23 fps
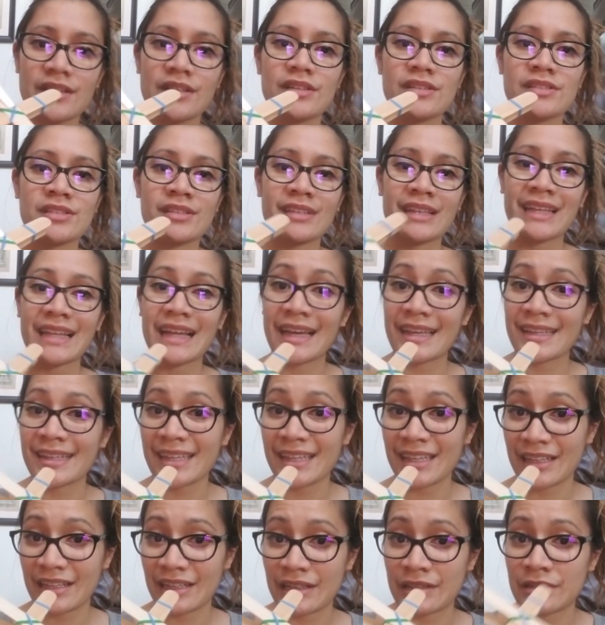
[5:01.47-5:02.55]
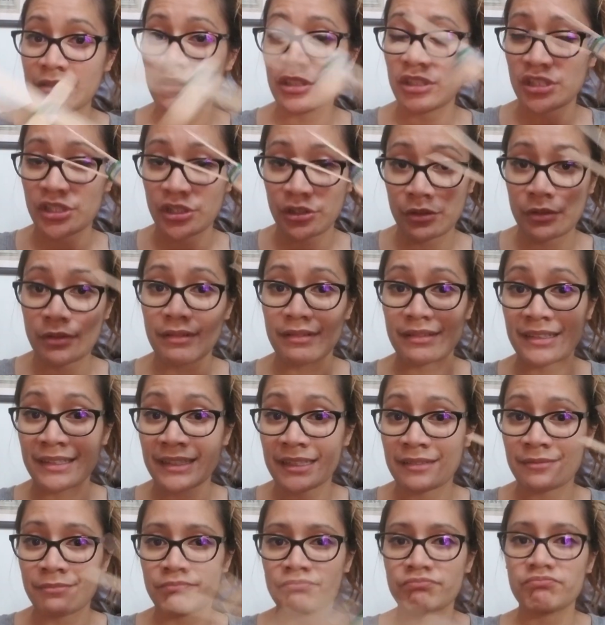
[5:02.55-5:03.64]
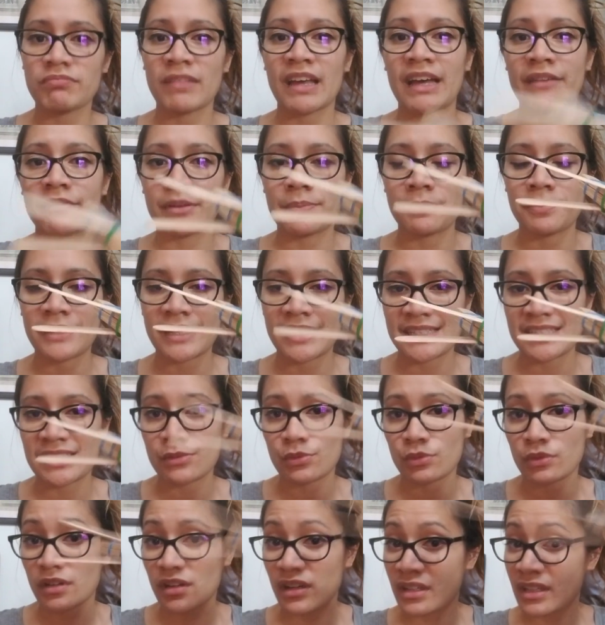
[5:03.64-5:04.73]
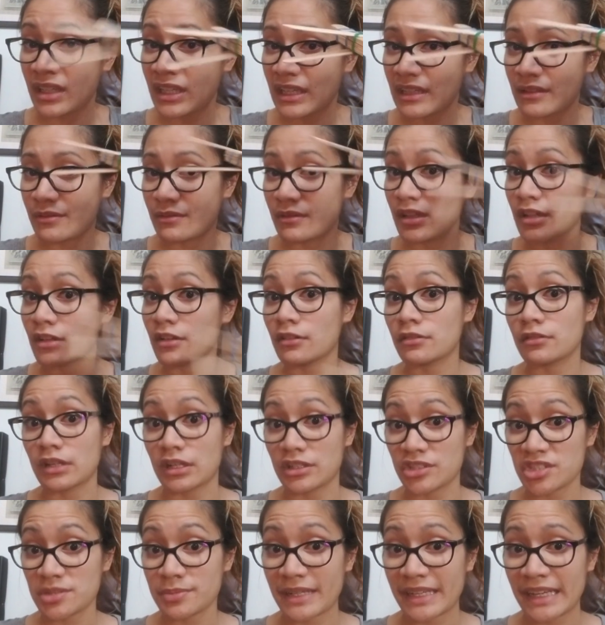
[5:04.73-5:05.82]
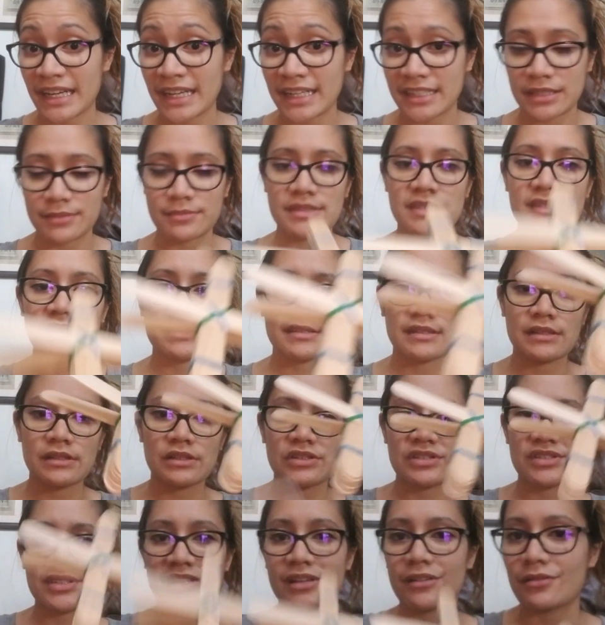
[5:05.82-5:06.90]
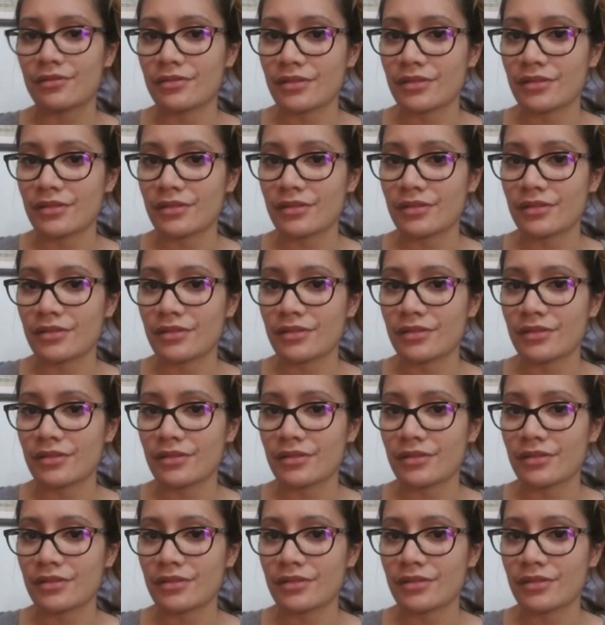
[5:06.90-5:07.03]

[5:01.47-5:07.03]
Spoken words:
so that I can, have a place where I can launch my items. So